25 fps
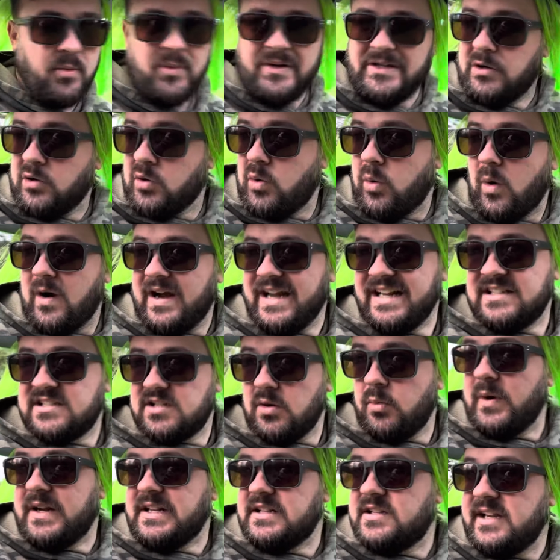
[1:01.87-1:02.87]
we're not quite
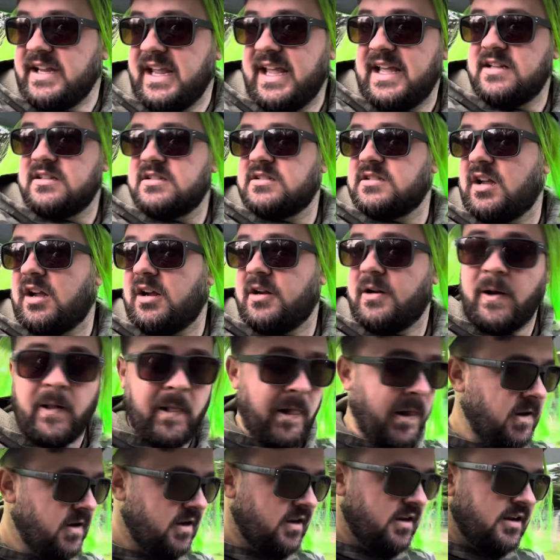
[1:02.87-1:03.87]
into winter yet, so
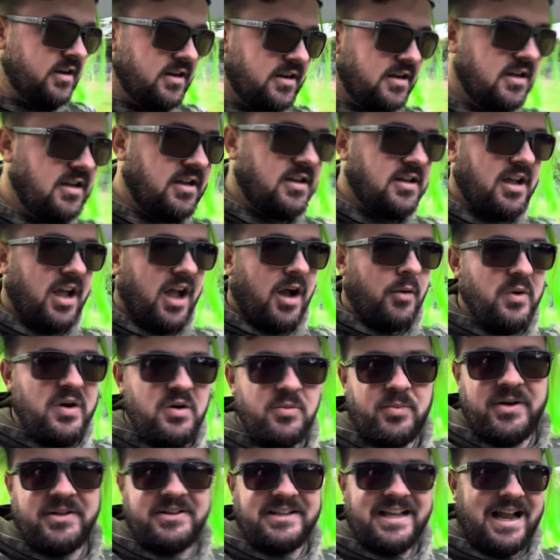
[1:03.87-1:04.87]
I will
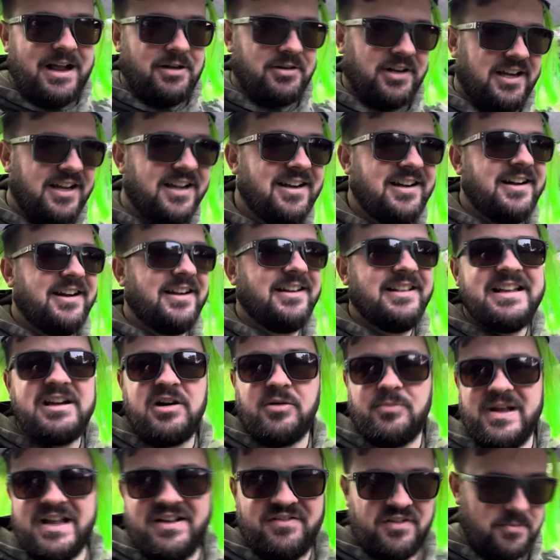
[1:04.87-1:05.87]
put down a
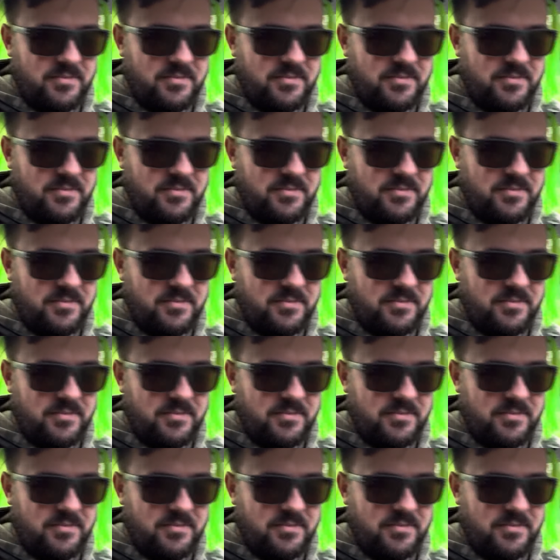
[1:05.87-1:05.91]
little bit of a